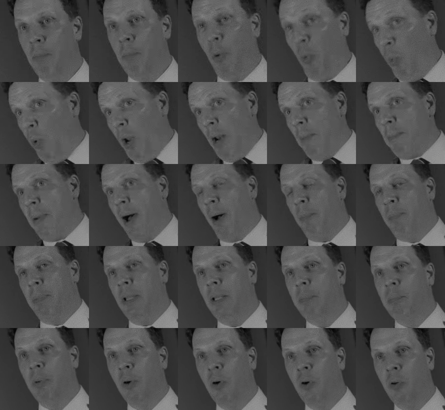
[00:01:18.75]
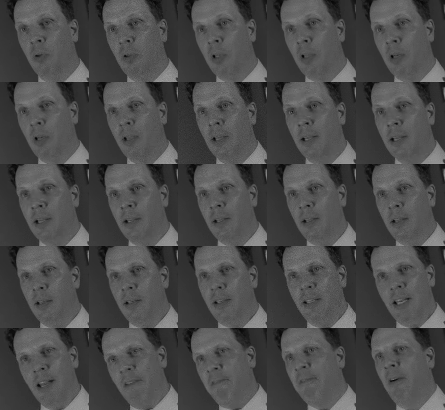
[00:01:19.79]
But what about people who look
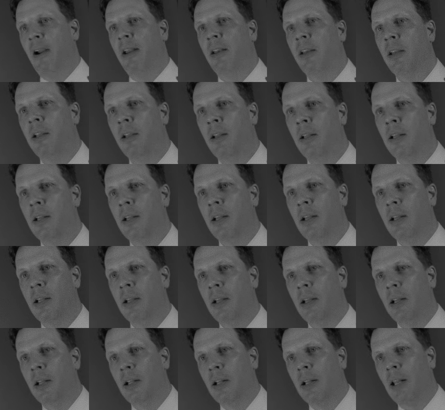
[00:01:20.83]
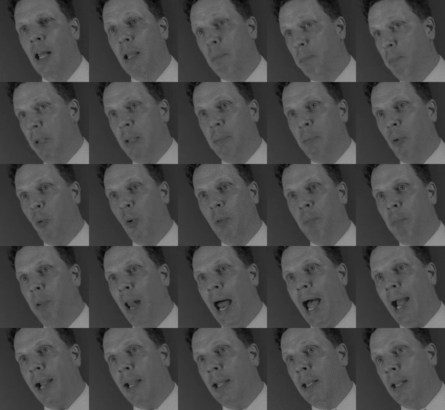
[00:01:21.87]
different? Like people with
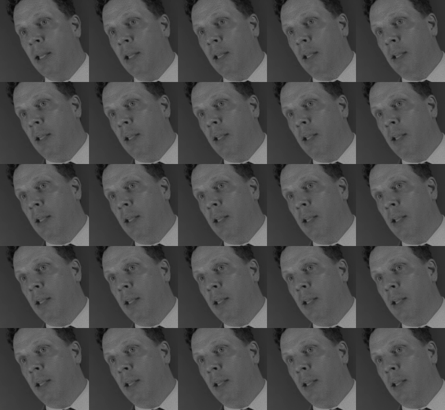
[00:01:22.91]
black